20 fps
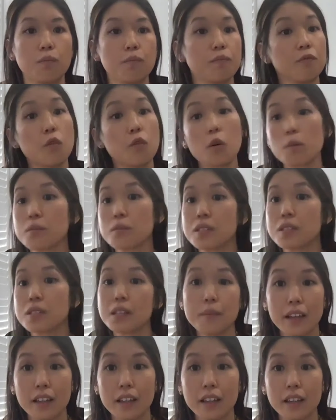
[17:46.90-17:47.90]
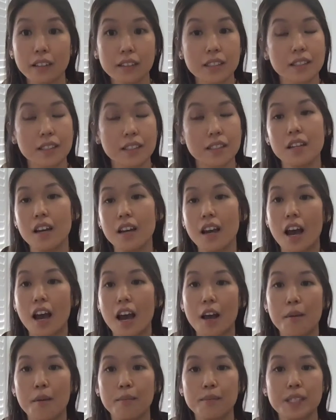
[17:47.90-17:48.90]
form submits,
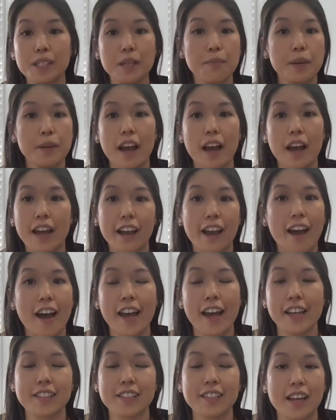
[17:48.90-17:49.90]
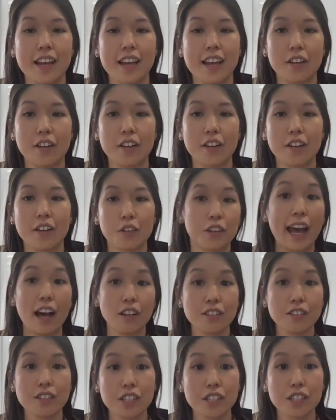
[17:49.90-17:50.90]
CPI guys or
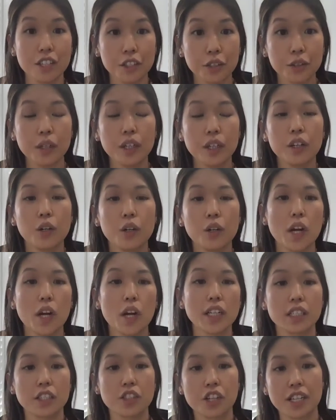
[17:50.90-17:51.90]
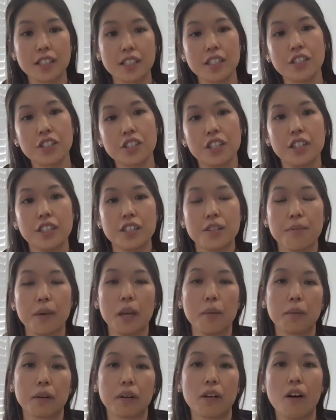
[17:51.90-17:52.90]
gals too, who wanted to transition
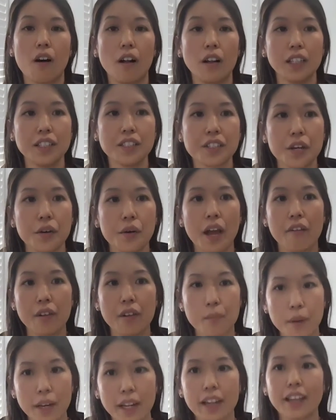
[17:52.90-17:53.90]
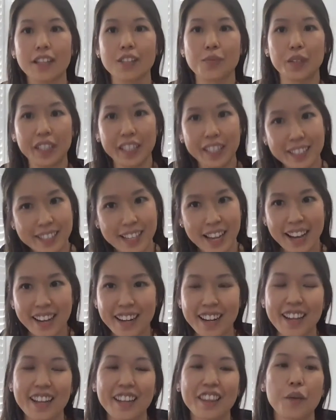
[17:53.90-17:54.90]
into pay-per-call. And so everybody gets really
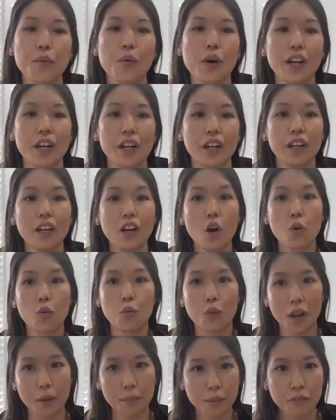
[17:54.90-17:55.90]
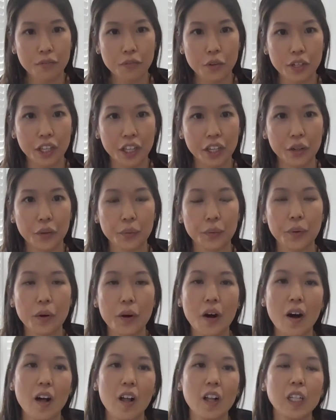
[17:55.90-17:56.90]
excited. They want to run before they
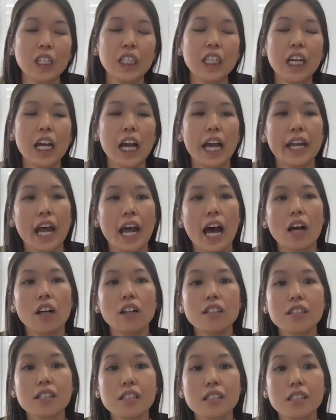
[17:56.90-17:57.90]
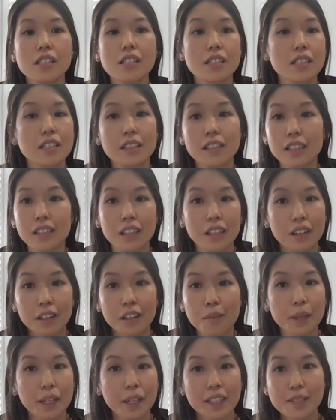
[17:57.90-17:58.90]
crawl. And the
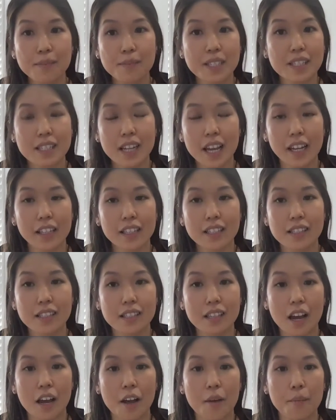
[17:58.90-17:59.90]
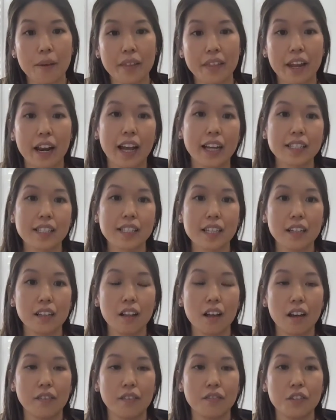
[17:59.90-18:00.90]
biggest mistakes that I see a
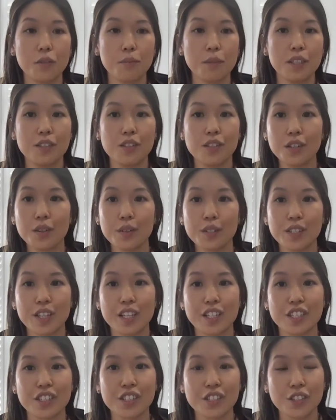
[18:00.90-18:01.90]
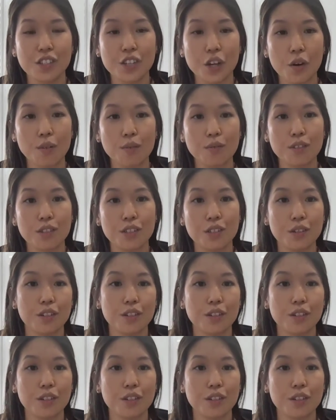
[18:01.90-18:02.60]
lot of newbies do is they just don't do their